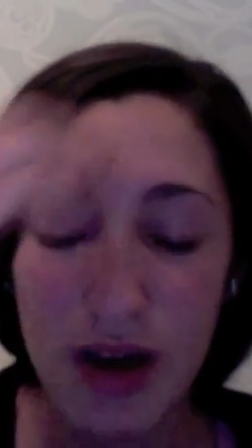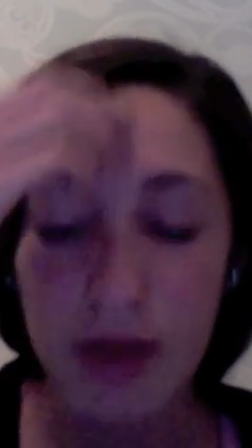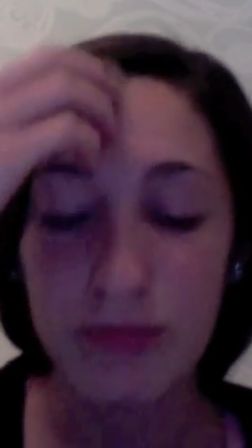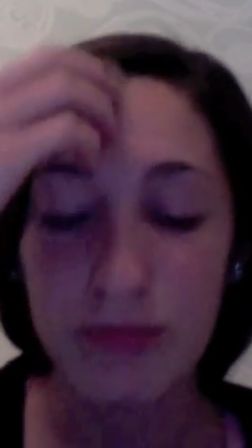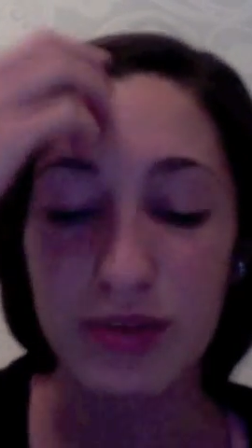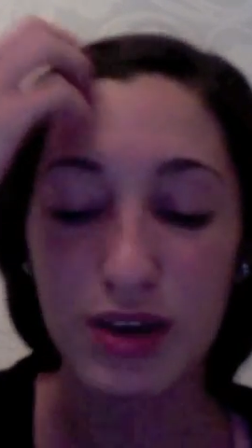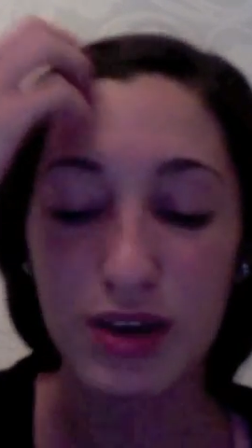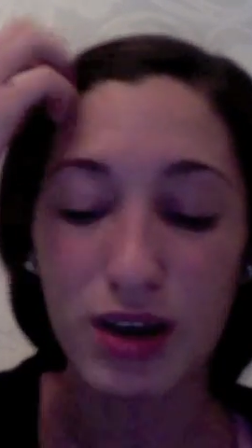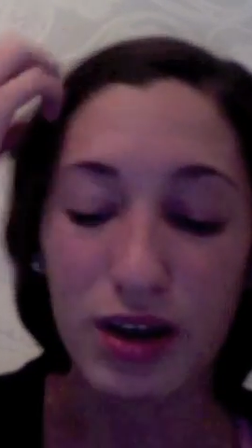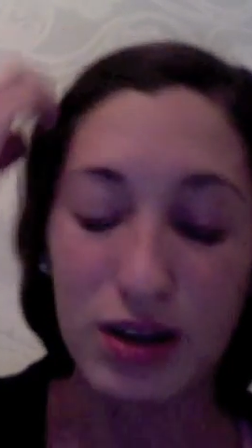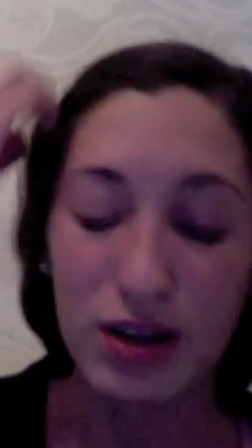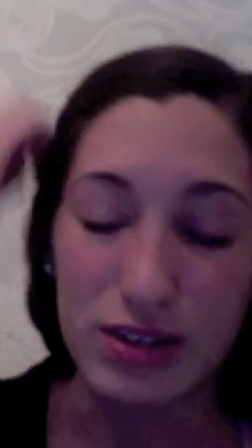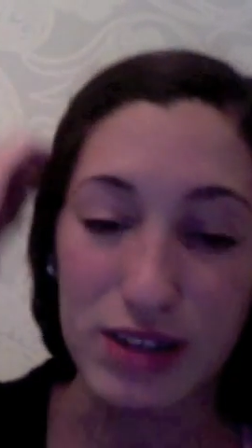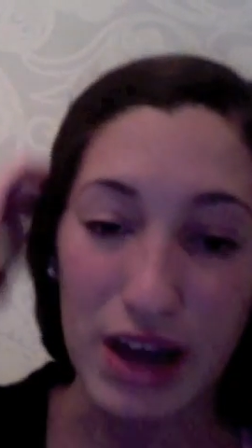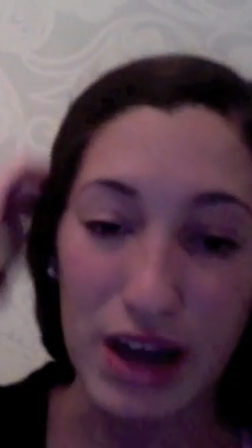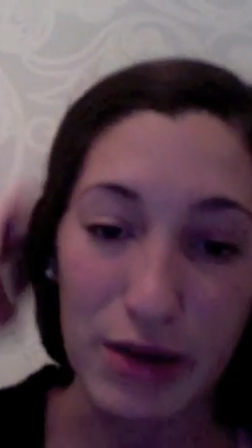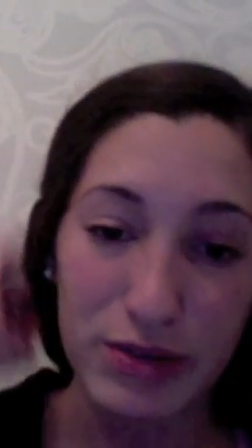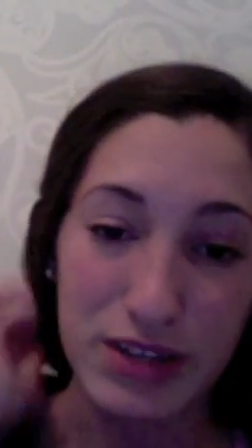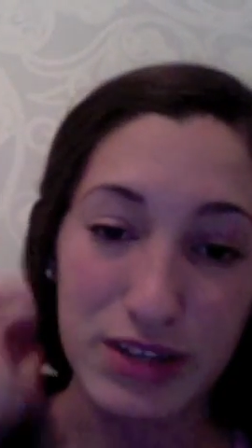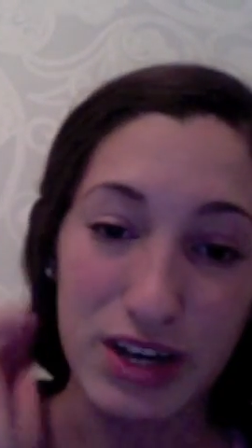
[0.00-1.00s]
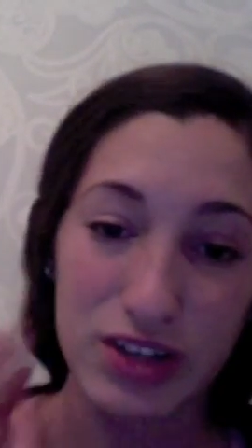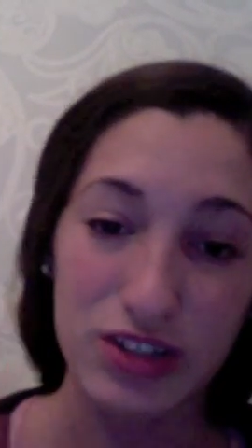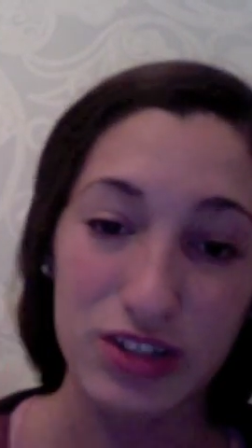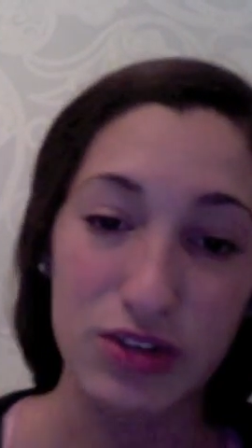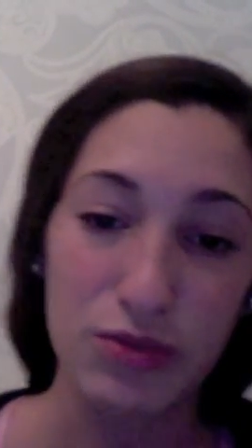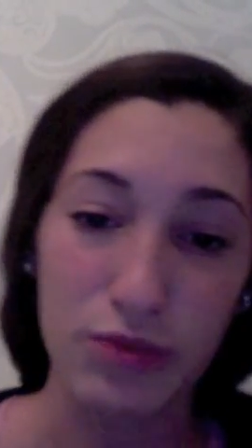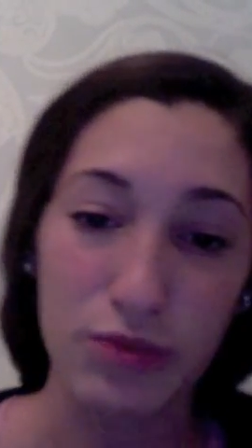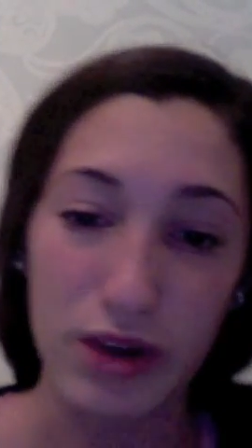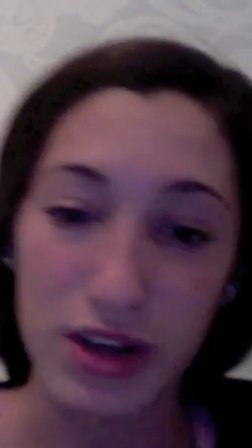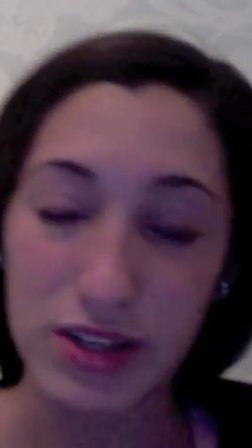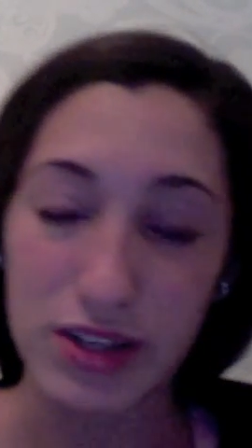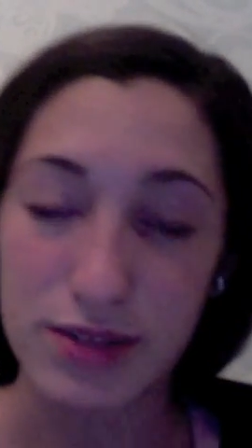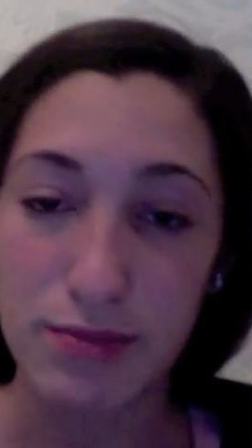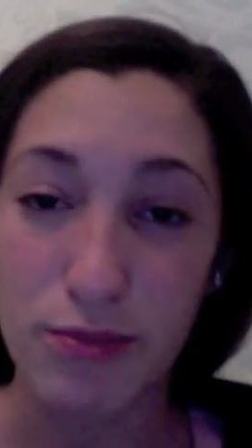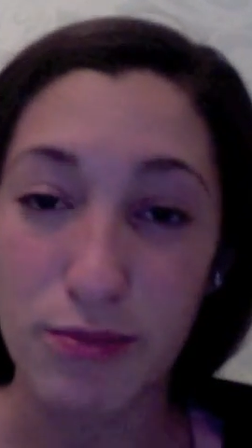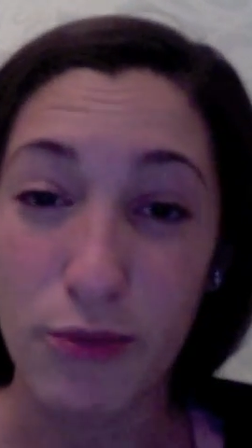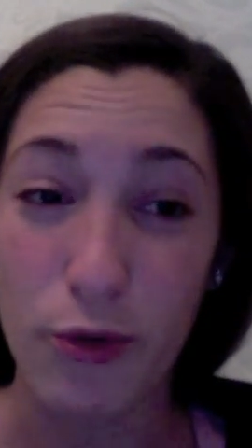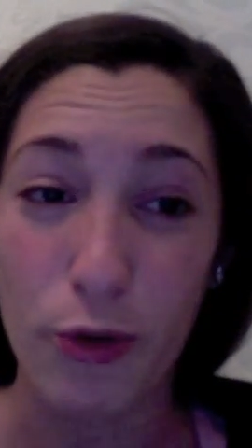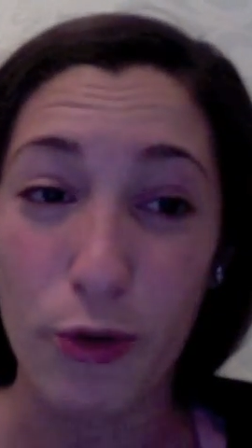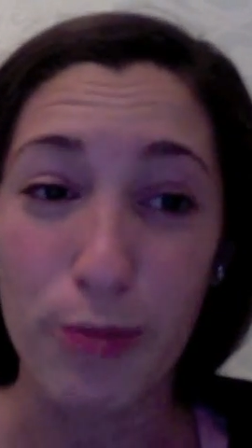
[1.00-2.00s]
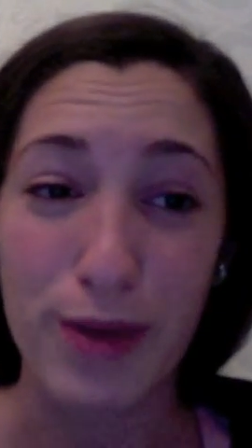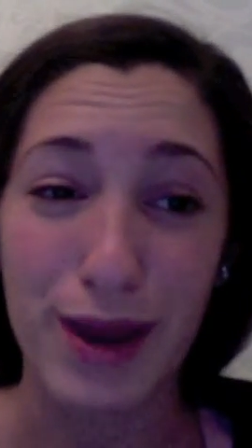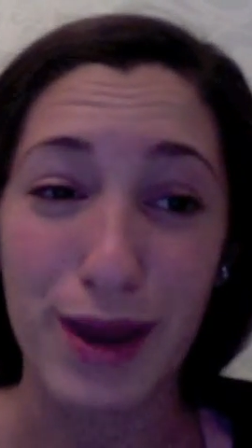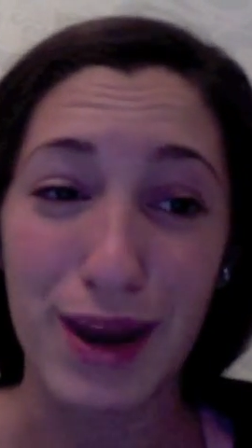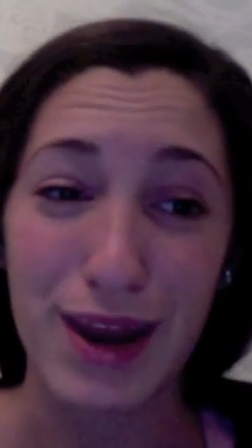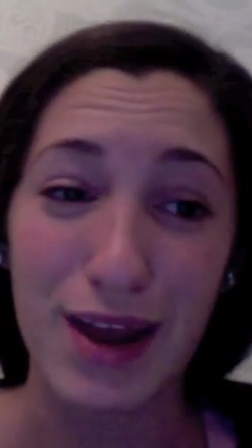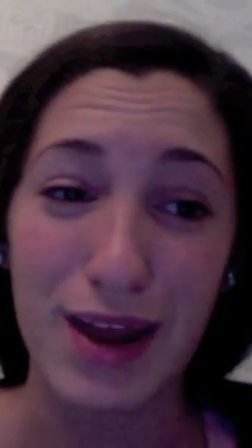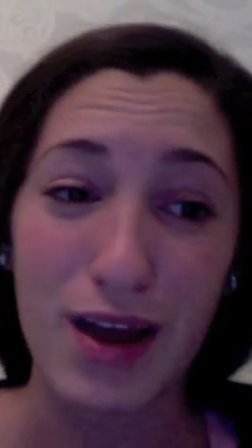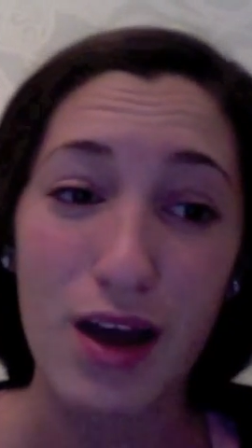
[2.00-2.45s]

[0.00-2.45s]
because I was actually raised Mormon.